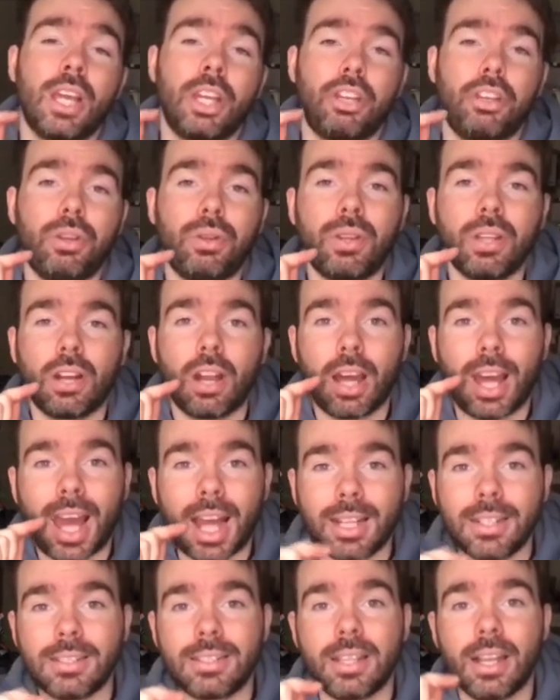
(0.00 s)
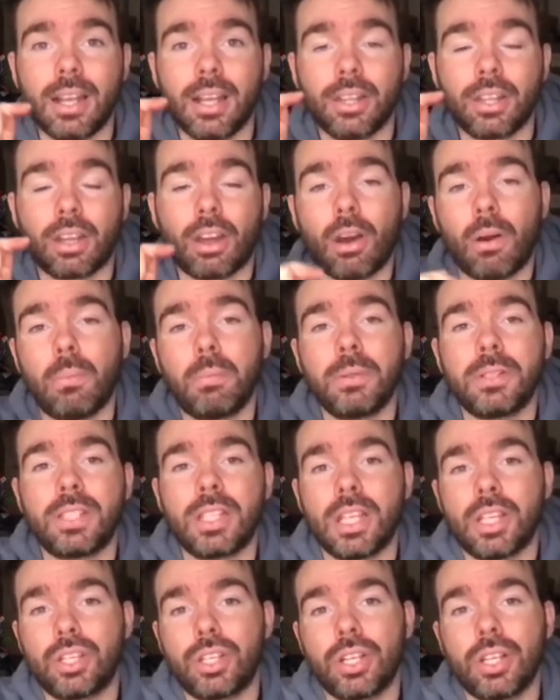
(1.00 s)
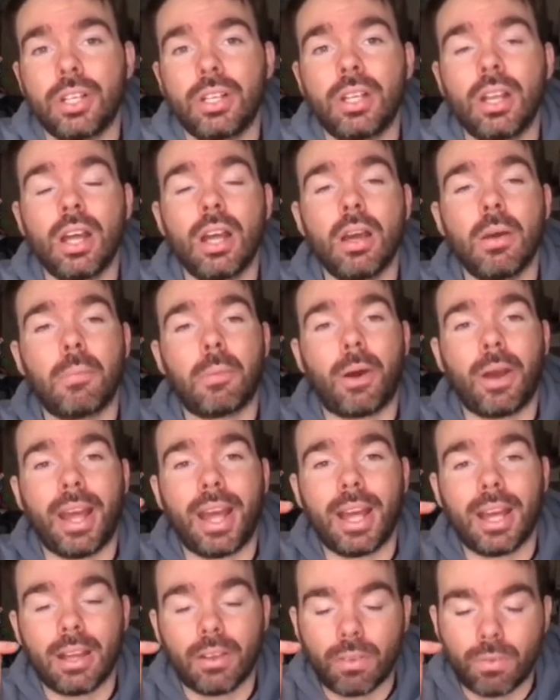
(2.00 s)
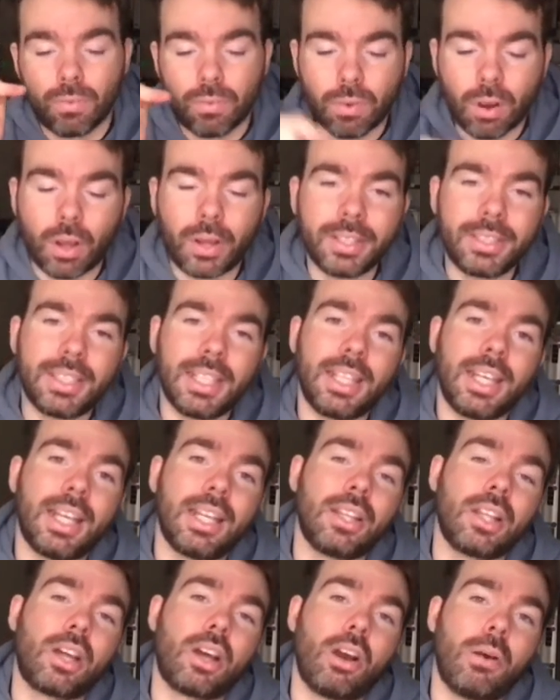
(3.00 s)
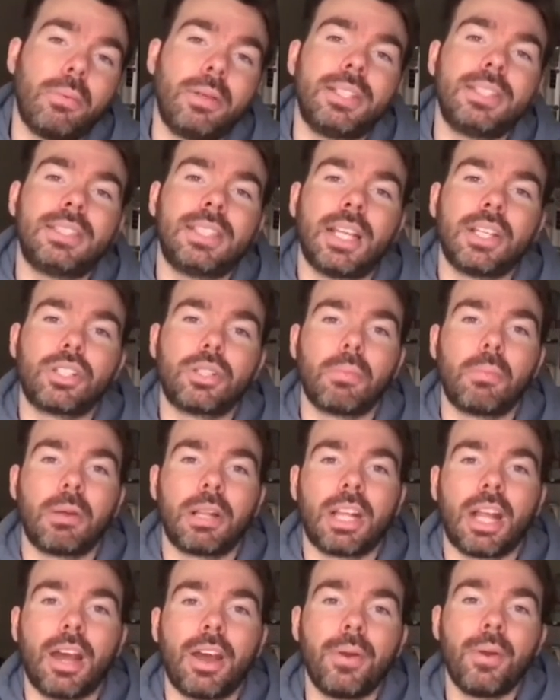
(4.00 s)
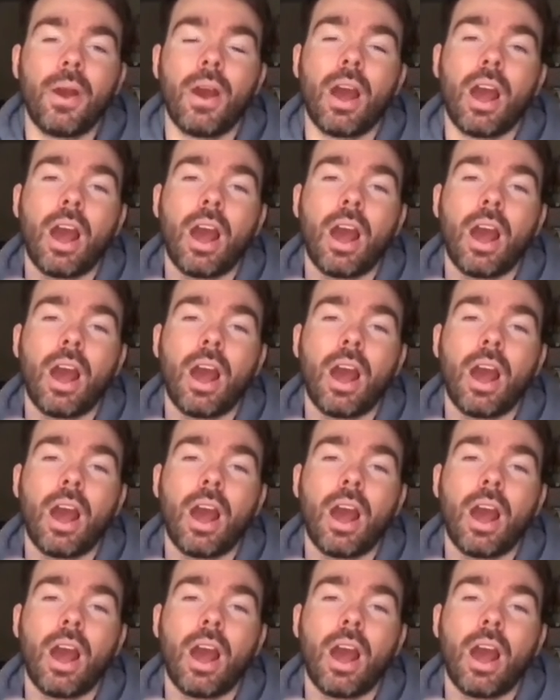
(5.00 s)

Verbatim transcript: You can enter the competition by writing in the comment section below,